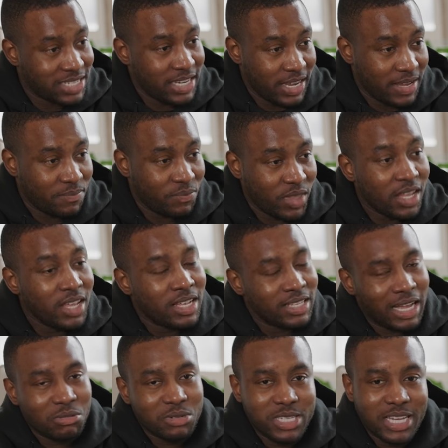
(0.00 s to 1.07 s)
that's swimmers. It.
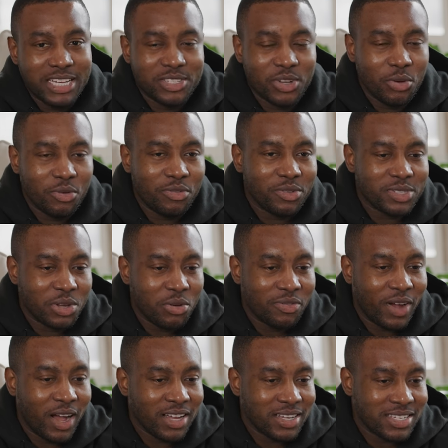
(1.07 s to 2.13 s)
That was it. So so
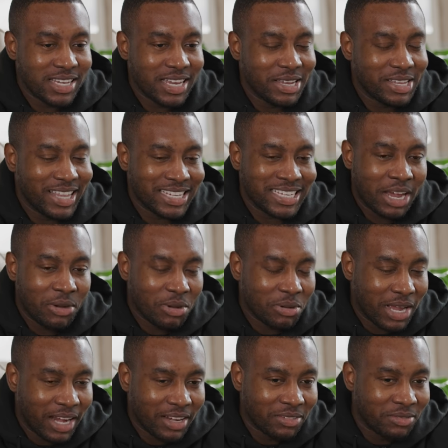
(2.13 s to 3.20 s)
for us, it, that's how
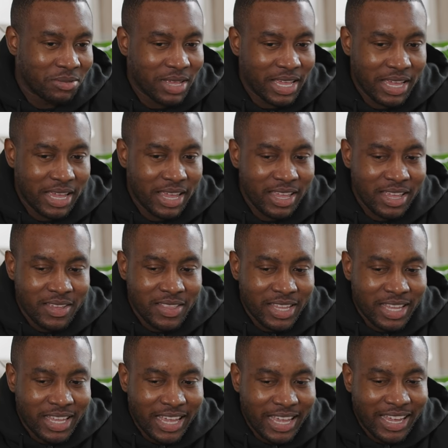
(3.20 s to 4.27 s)
it kind of, it
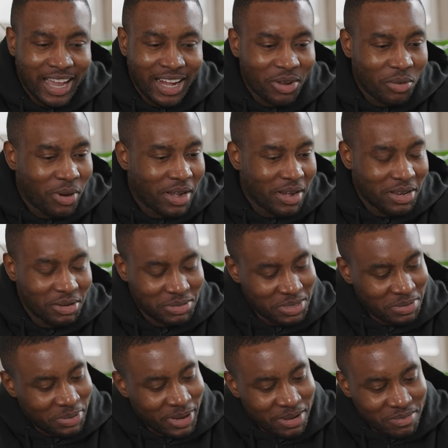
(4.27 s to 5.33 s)
it kind of went, it was
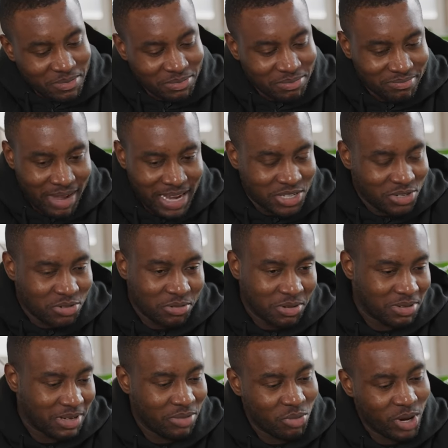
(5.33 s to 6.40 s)
a bit
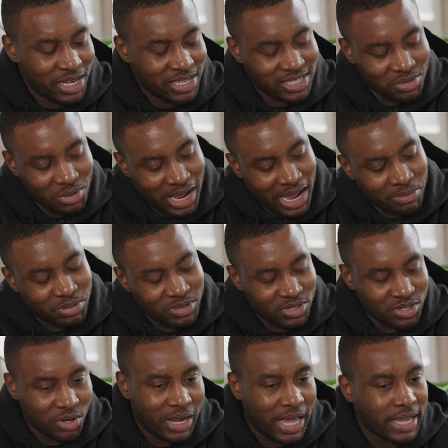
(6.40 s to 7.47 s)
magical in ways, the way it
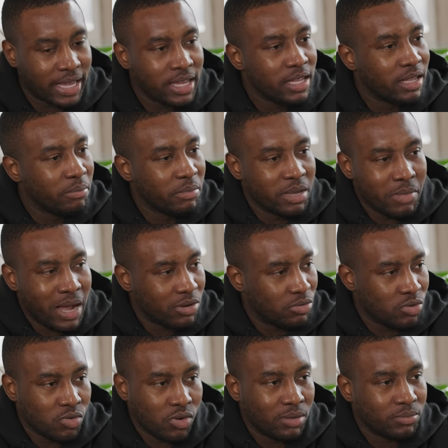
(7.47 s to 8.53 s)
happened. So like me and
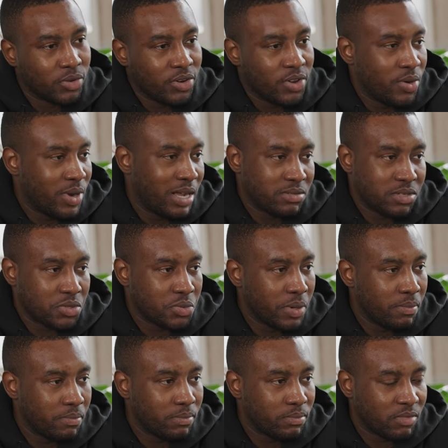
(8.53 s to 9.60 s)
Michael grew up not knowing how to
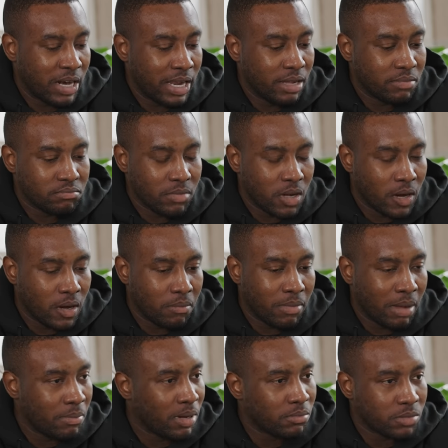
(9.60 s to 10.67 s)
swim, right? Uh,
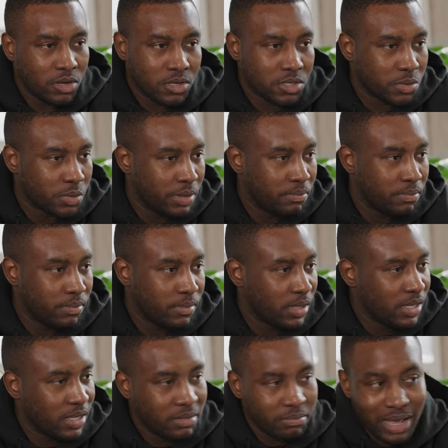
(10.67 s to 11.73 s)
my mum can't swim,
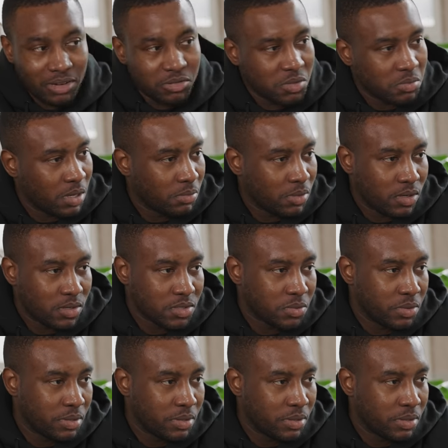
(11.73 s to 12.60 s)
Michael's mum can't